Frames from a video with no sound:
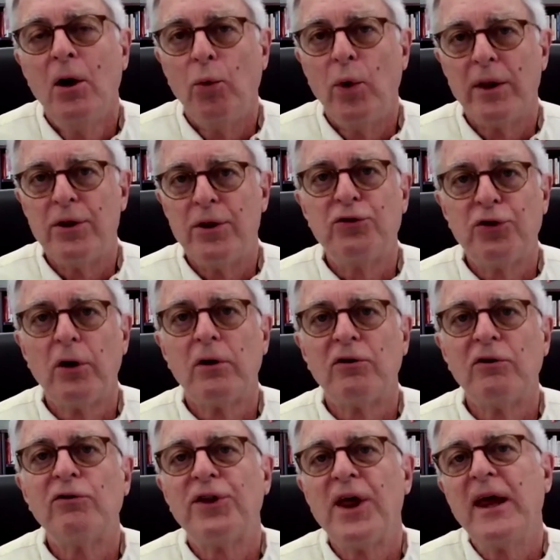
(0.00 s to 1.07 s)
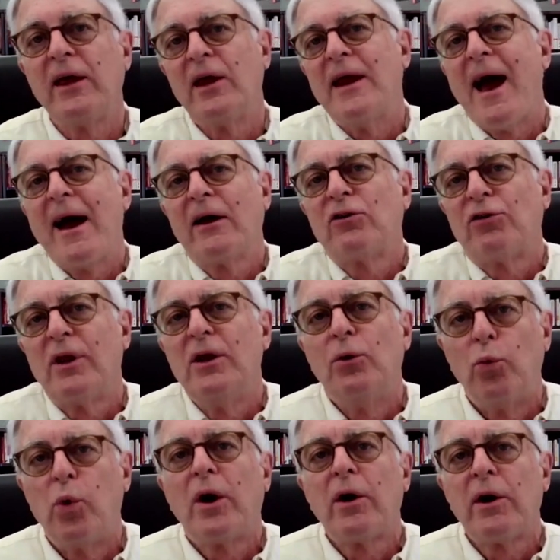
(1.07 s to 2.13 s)
where the church is thinking, actually,
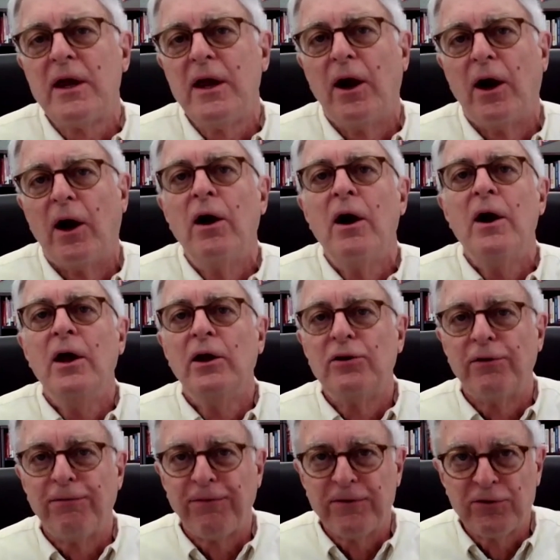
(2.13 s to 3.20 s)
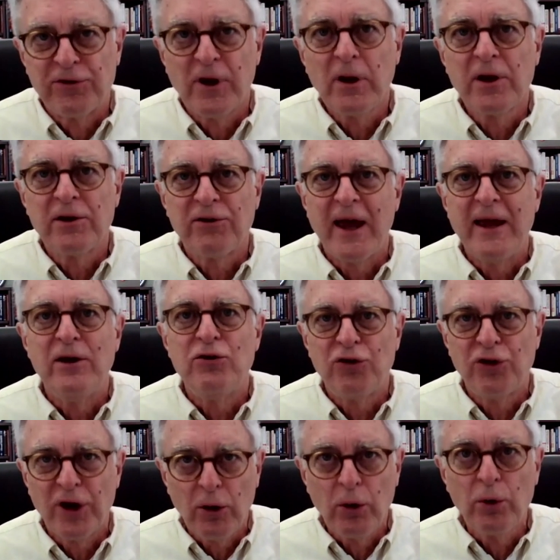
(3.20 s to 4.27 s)
we're here to facilitate
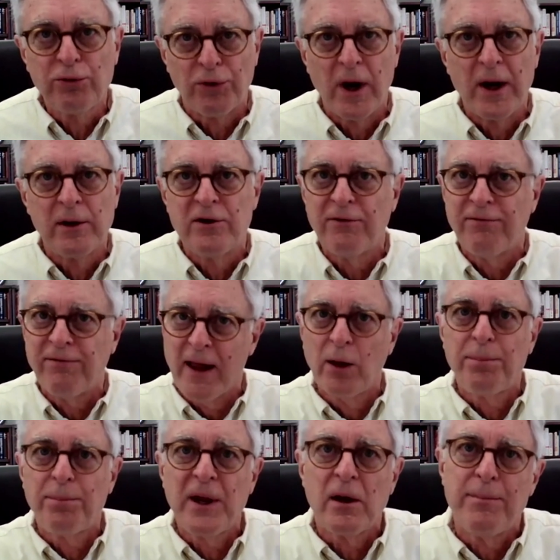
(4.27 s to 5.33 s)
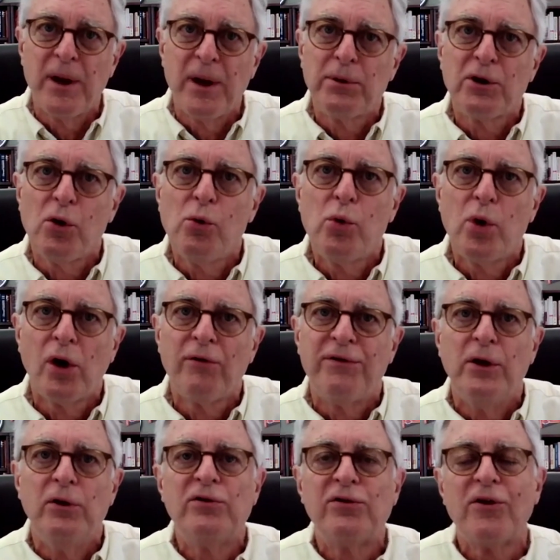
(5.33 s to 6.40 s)
children developing a biblical
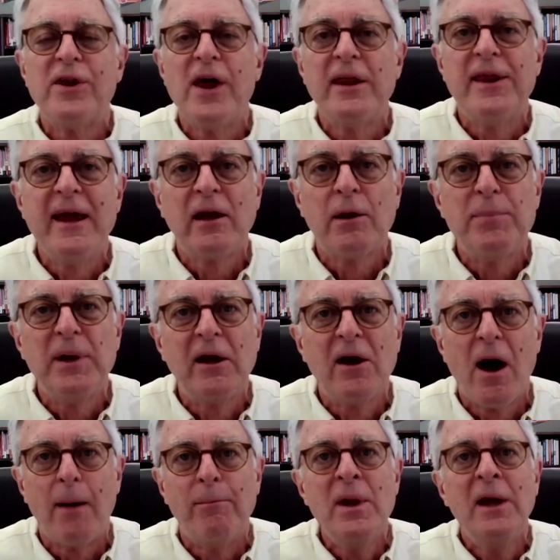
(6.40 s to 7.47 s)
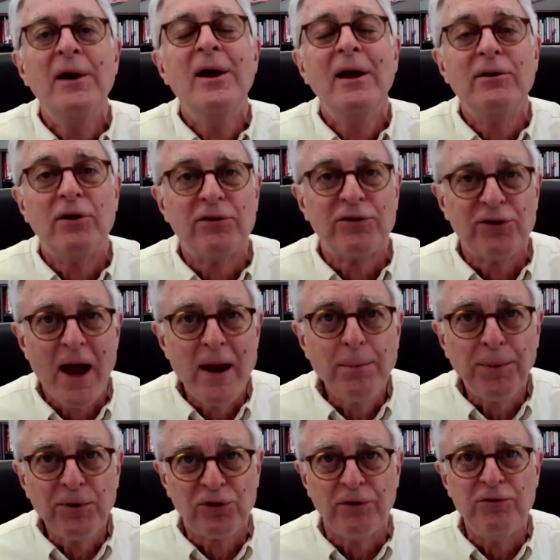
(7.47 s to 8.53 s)
worldview so that they can become
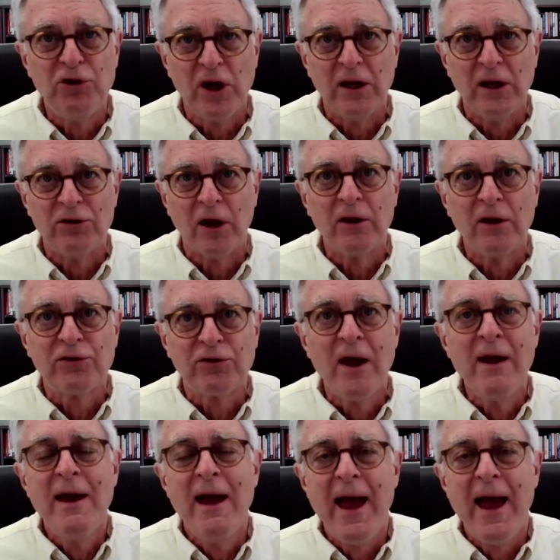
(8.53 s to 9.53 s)
disciples of Jesus.